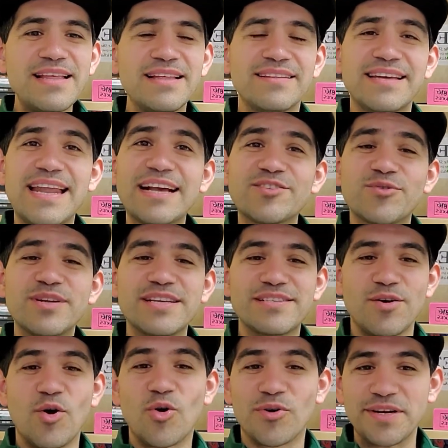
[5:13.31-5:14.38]
The next one is
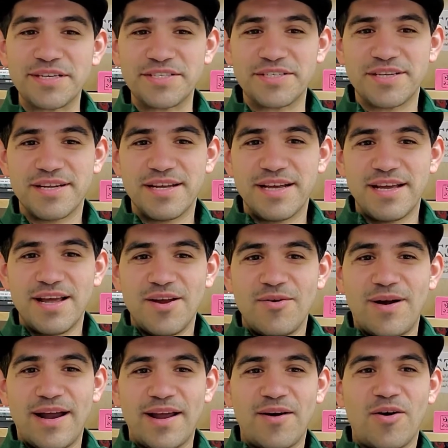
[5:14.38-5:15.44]
orange,
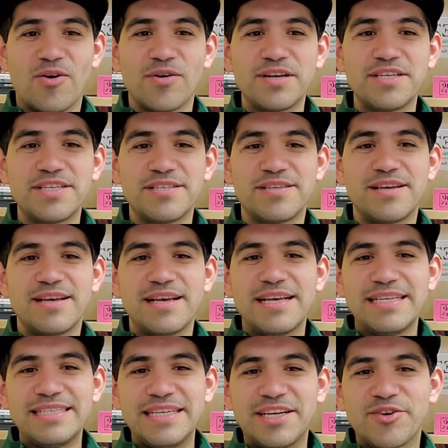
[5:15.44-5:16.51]
right? Oranges
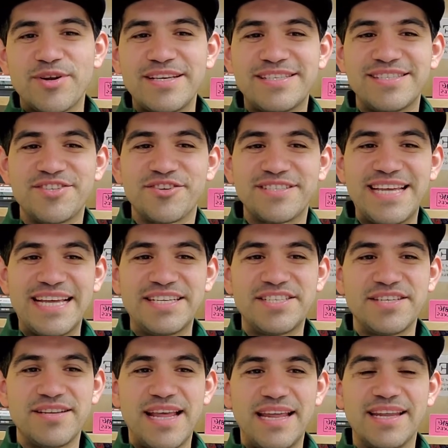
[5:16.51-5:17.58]
decreases your
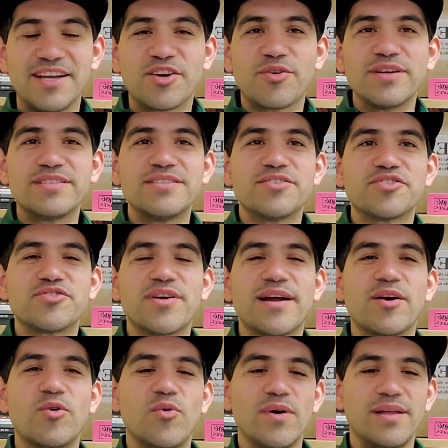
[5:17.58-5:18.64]
tension and increases your
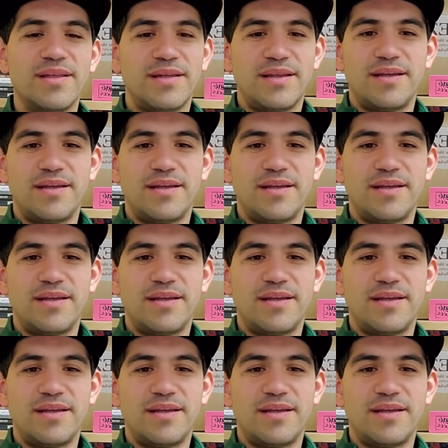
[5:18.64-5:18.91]
tranquility.